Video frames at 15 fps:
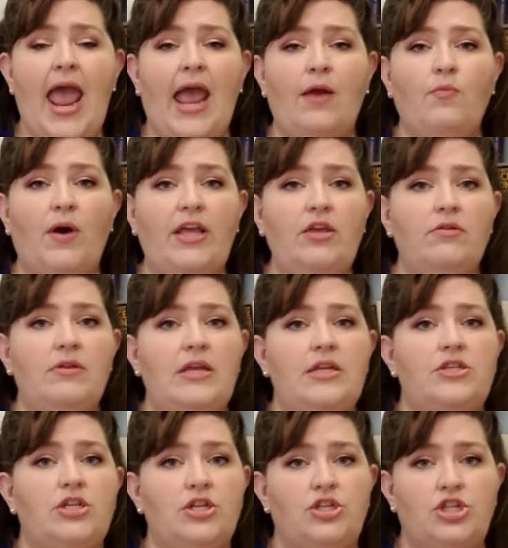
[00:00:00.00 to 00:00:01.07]
And what you
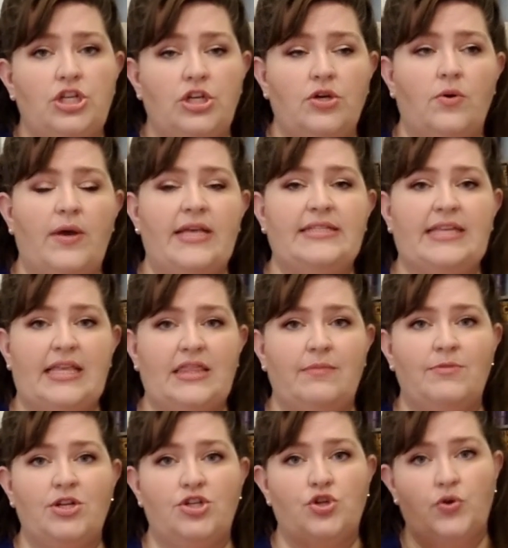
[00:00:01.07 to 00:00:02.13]
need to do is get
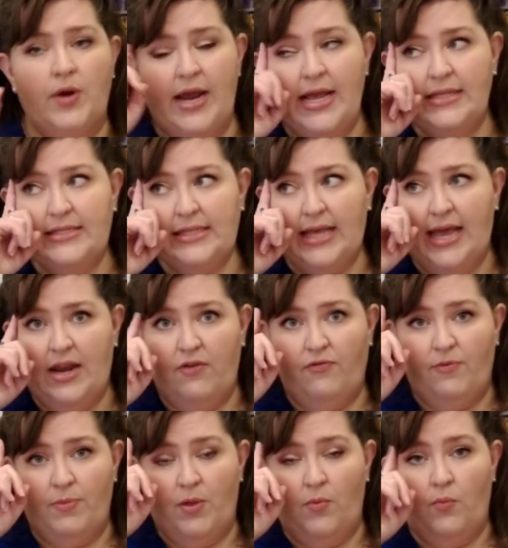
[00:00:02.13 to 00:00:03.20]
them to translate it
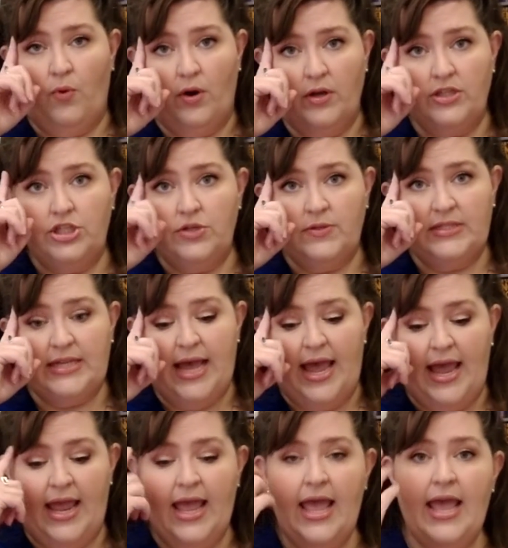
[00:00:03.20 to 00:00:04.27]
from the words you
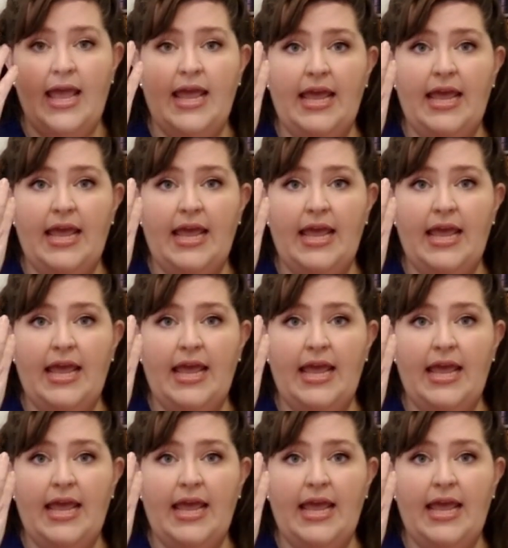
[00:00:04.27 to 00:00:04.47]
say